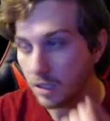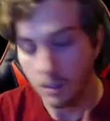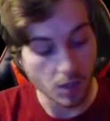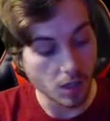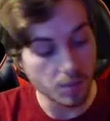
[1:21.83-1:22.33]

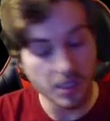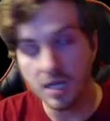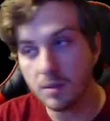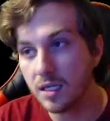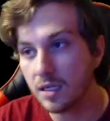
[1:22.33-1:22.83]
Come on,
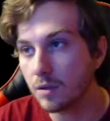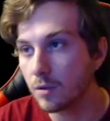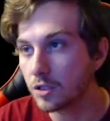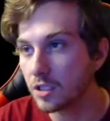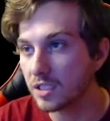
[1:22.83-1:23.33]
baby. Or
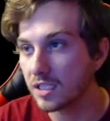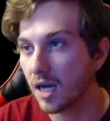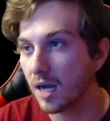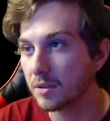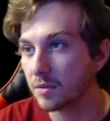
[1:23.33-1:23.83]
should I just hit
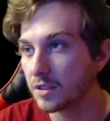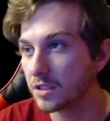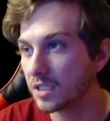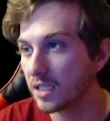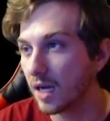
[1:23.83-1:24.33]
optimal? Let's
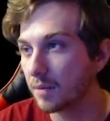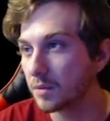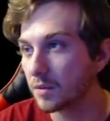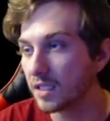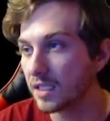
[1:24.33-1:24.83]
just hit
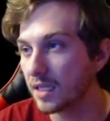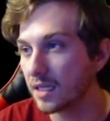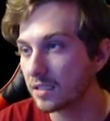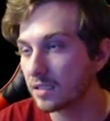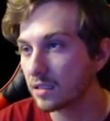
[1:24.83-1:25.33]
optimal and hit
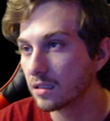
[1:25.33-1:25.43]
yes.